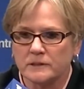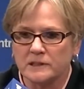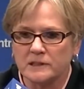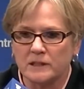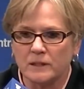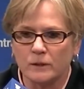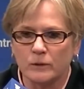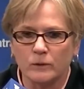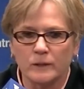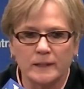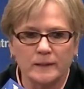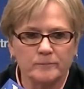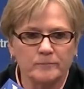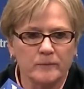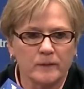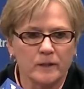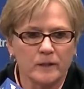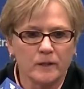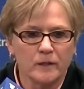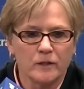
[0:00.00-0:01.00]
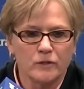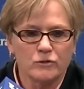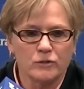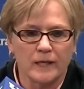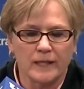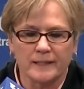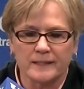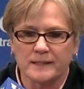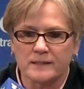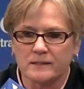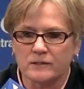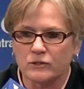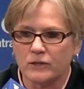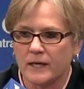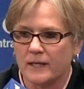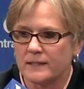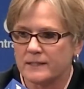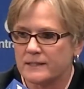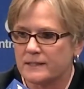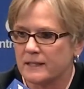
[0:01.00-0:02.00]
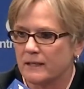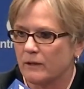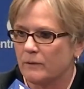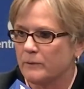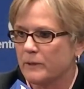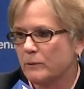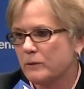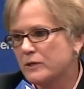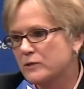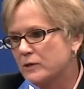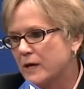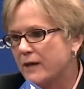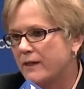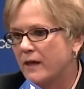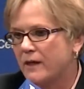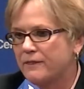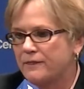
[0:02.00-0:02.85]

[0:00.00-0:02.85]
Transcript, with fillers: So um, try to try to sell them because I,